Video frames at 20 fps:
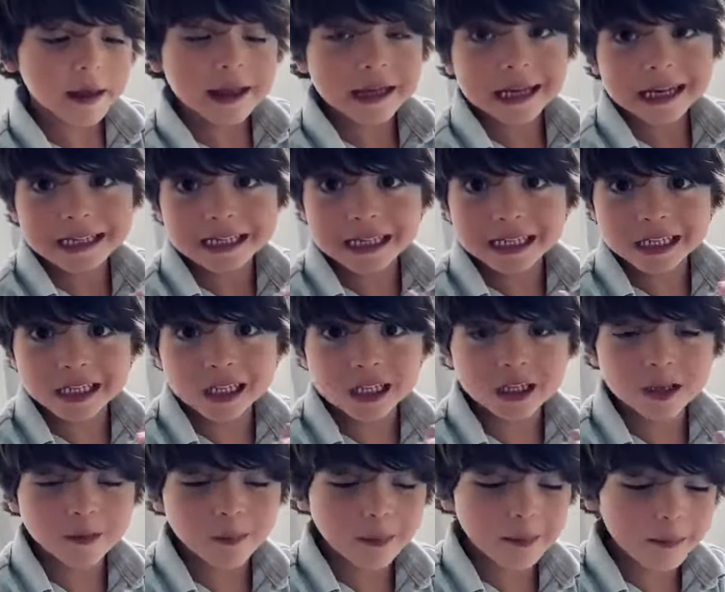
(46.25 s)
This then, is
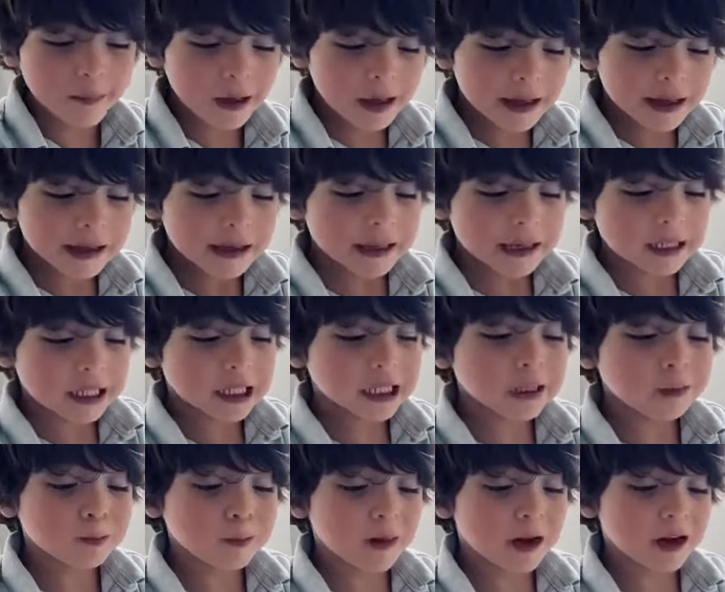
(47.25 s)
this is
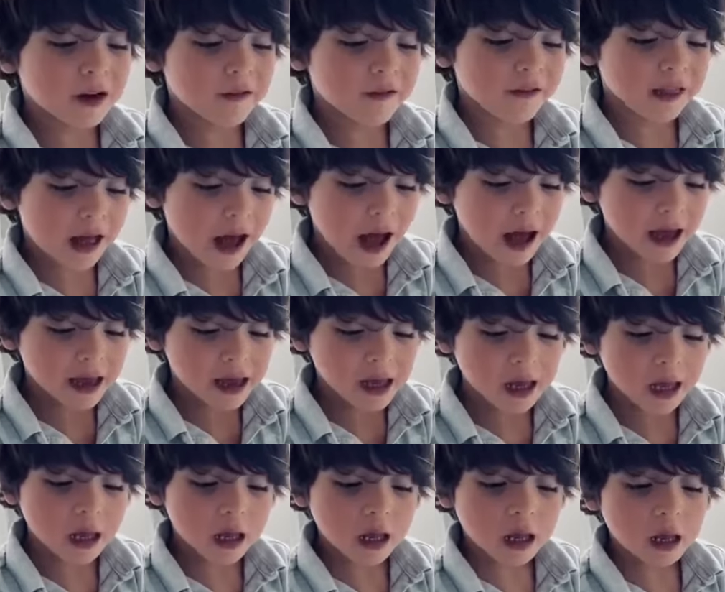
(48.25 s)
butterfly.
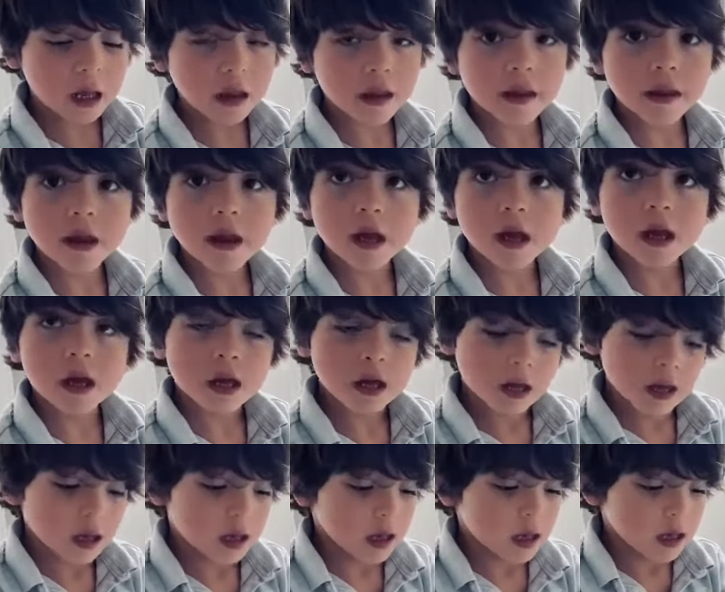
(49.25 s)
Butterfly,
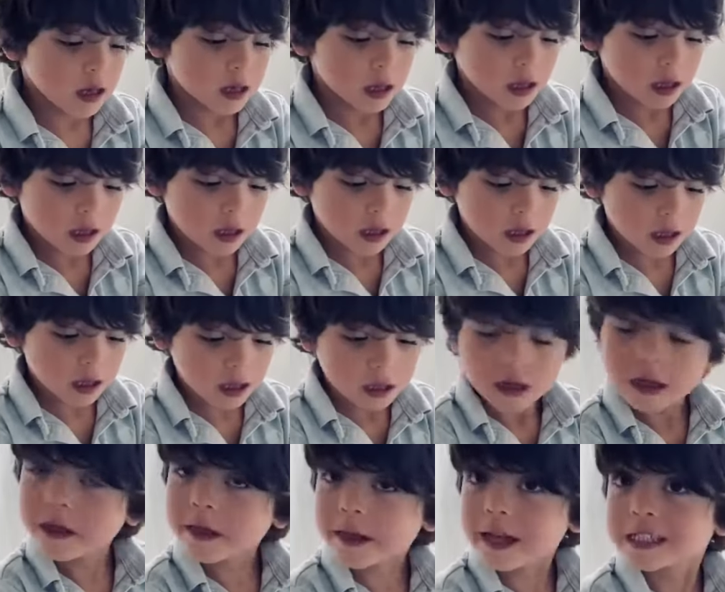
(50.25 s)
uh-huh.
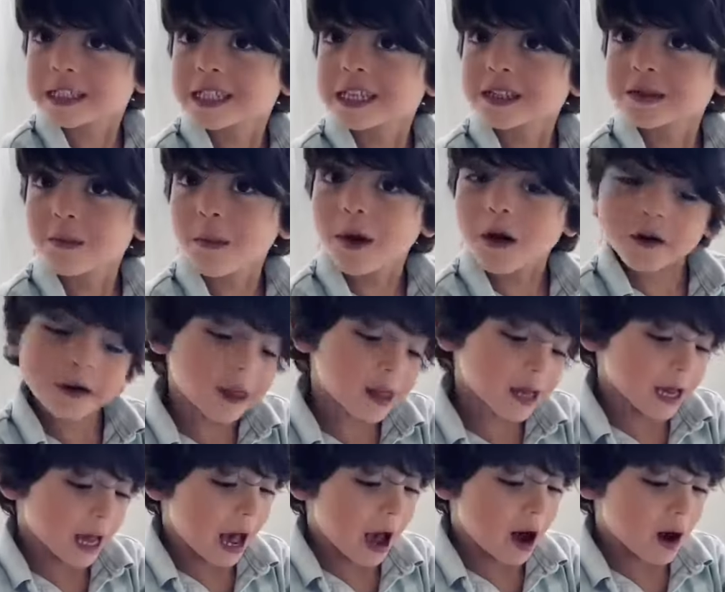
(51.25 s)
This is milk the
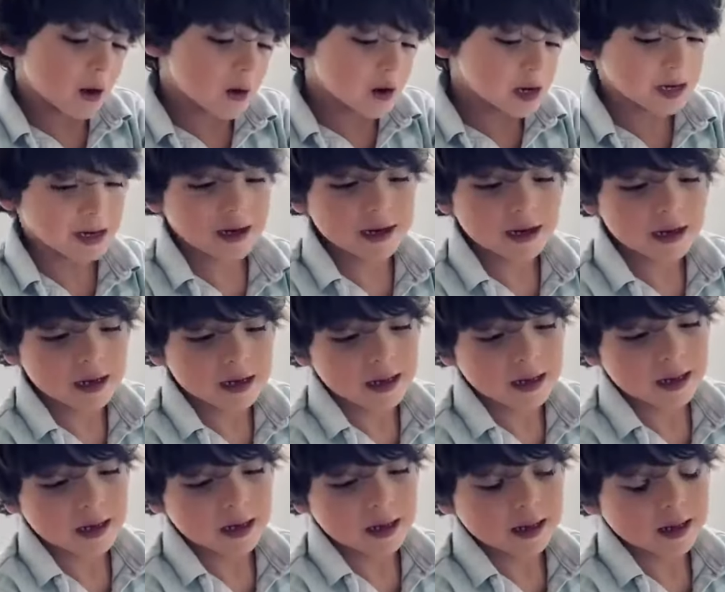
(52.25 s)
cow.
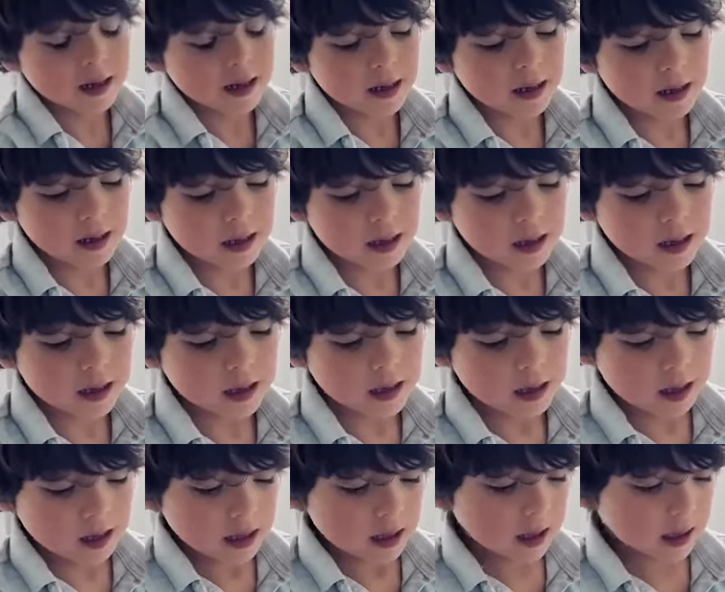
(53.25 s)
Okay.
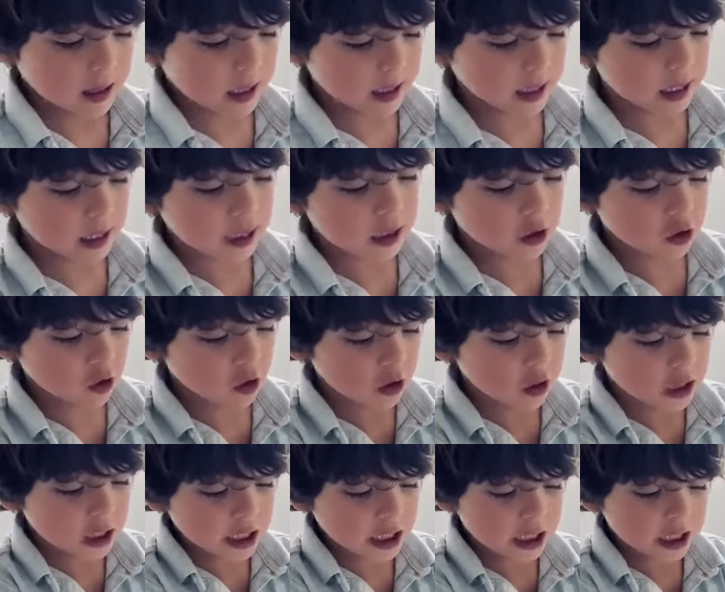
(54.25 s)
This is
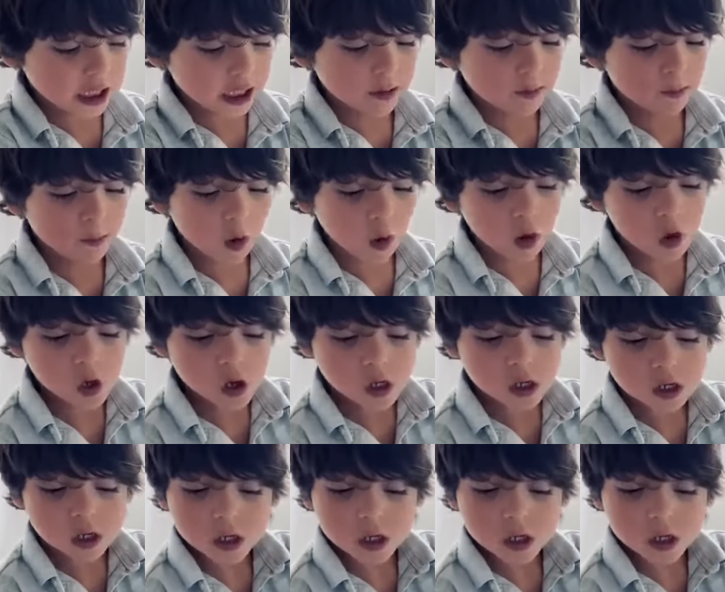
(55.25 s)
church steeple.